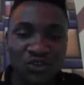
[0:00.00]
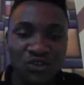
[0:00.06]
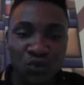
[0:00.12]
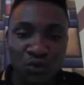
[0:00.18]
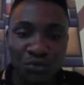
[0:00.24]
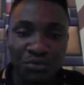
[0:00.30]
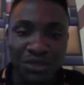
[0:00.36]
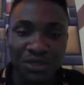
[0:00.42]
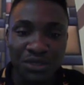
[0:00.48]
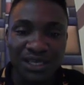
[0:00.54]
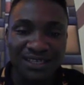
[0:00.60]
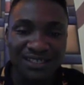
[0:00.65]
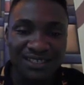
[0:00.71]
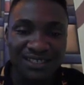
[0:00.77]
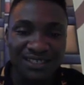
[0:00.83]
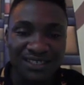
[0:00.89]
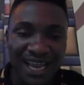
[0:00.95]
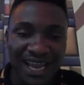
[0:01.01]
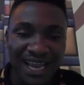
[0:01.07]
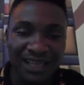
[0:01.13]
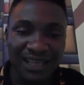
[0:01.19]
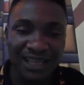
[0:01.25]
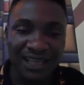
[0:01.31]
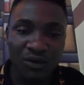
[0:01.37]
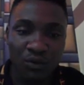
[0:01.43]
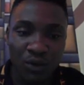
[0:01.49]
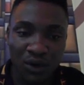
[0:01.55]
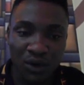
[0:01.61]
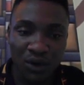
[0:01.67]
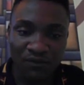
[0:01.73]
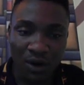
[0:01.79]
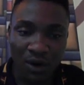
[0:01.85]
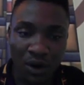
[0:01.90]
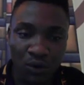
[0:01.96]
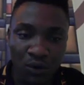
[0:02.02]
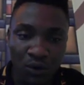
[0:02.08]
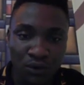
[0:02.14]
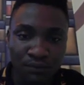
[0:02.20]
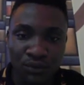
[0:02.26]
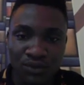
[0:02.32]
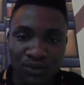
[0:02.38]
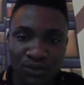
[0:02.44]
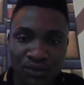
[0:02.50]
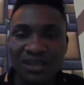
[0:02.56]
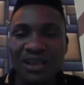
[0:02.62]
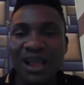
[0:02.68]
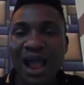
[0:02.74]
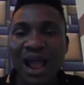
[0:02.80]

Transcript: story inside one of our old posts